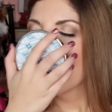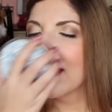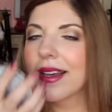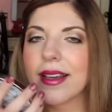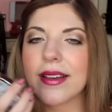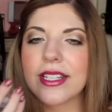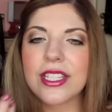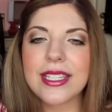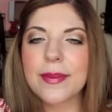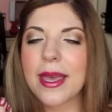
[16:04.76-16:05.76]
Oh, it
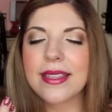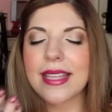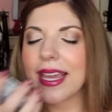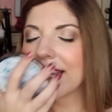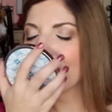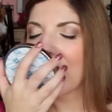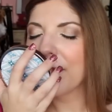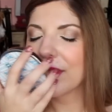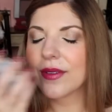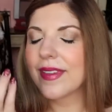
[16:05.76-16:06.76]
just smells like a
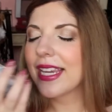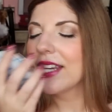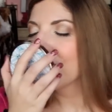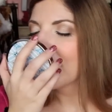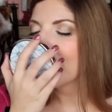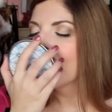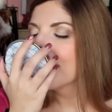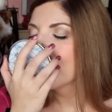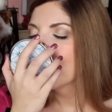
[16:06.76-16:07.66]
tropical vacation.